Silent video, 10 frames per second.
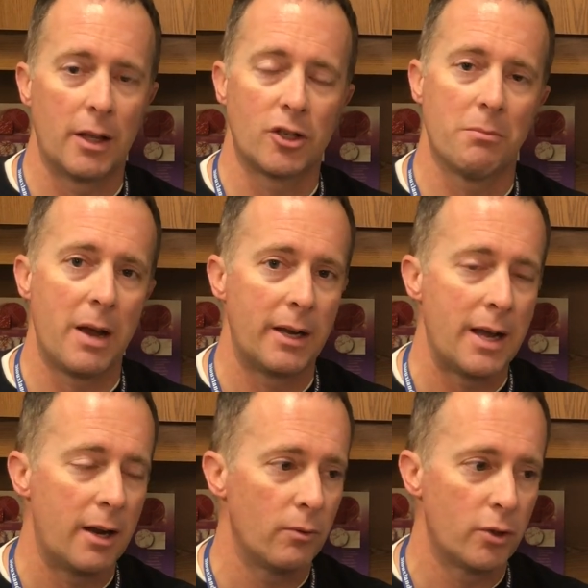that you might
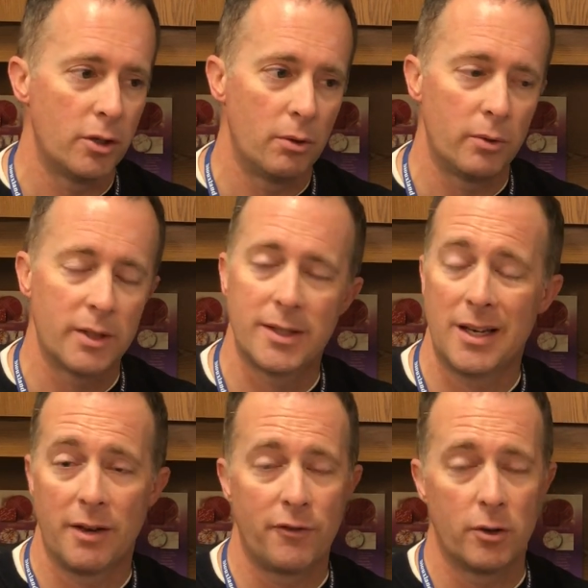not do
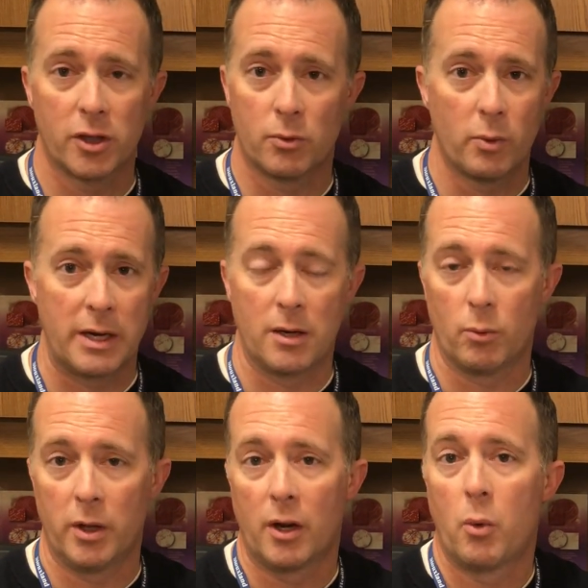see if you're just reading a
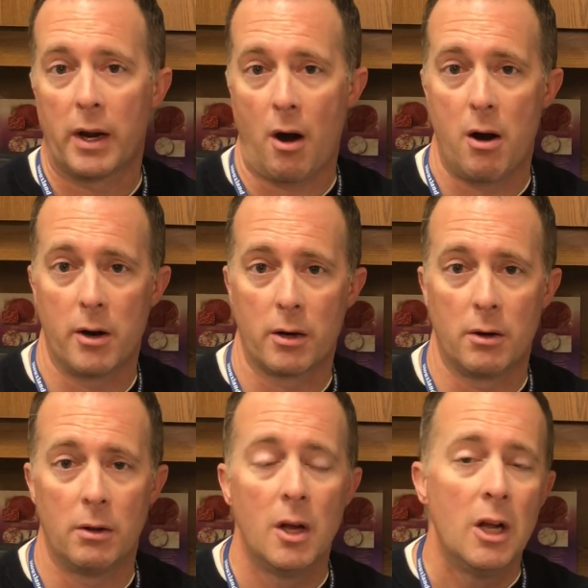really quick
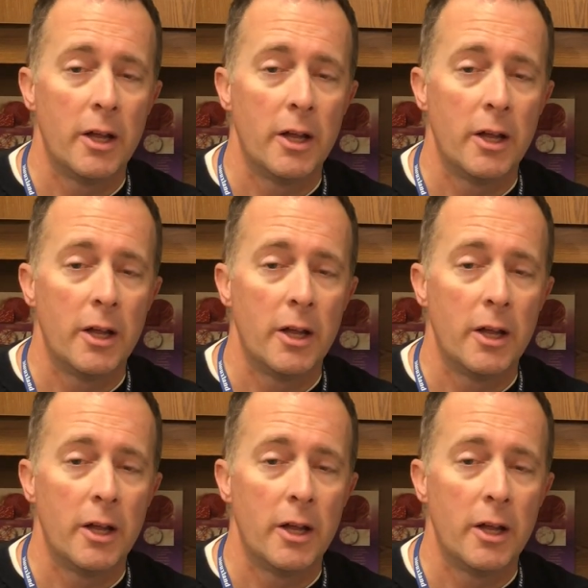article.